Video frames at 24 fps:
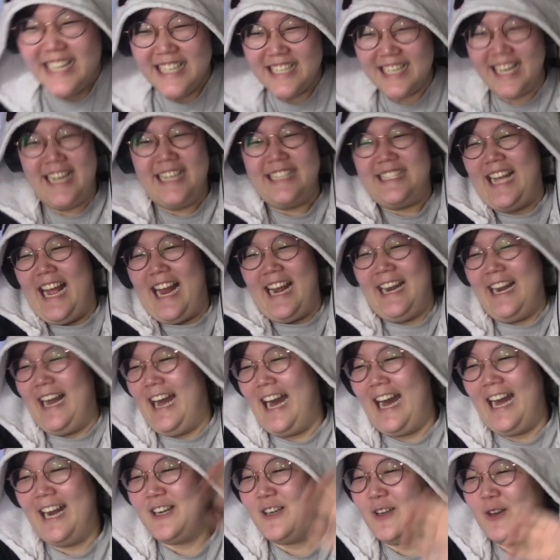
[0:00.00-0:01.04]
He's like, nah,
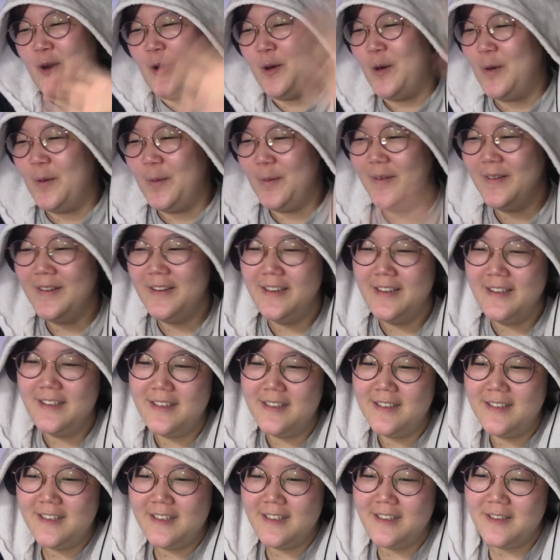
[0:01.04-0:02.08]
I don't.
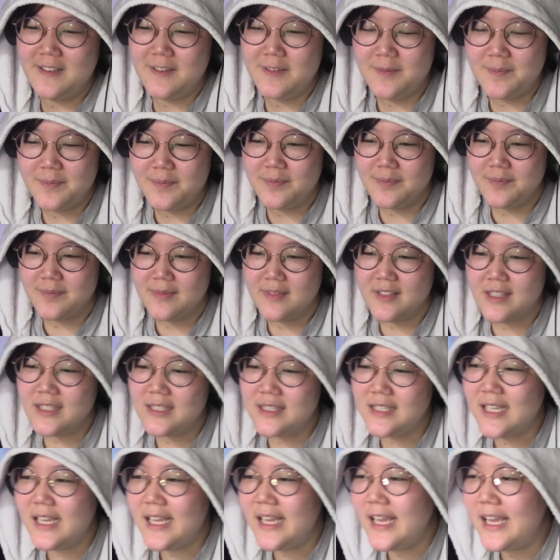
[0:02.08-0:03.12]

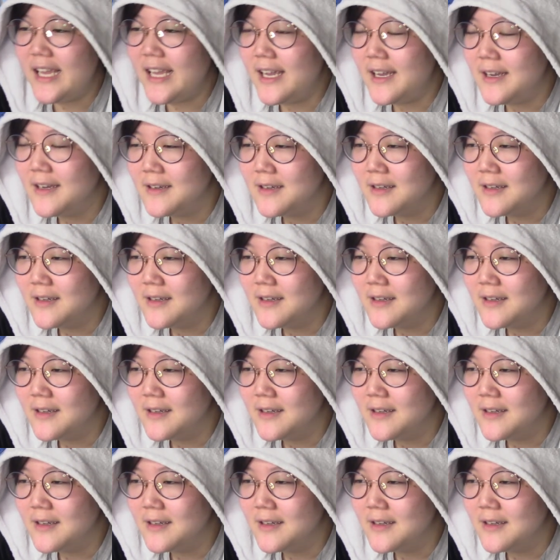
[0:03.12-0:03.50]
See?